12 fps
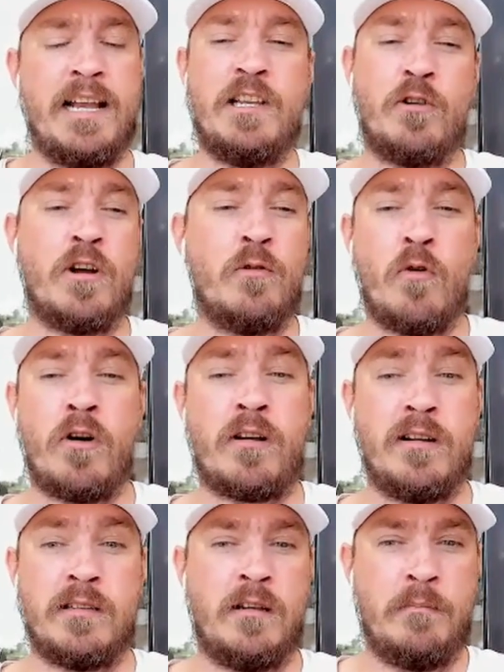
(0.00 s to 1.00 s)
And you're going to
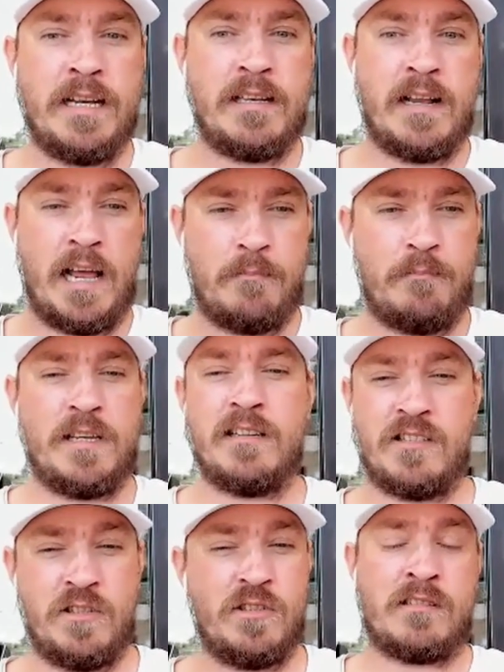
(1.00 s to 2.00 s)
work until midnight
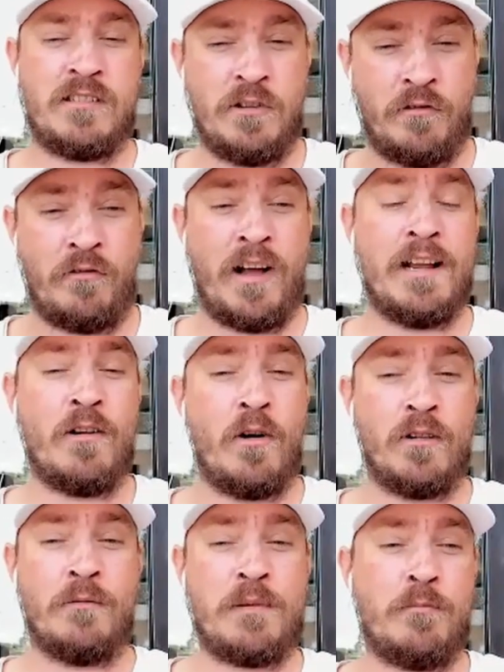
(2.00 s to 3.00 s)
because you just, you find
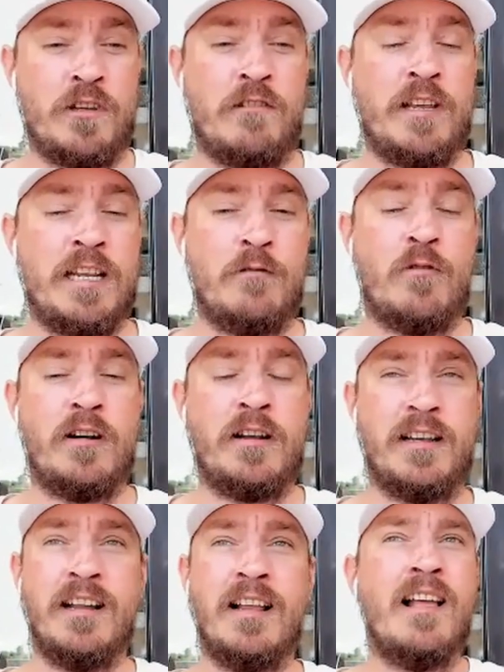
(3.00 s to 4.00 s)
all the people you really wanted.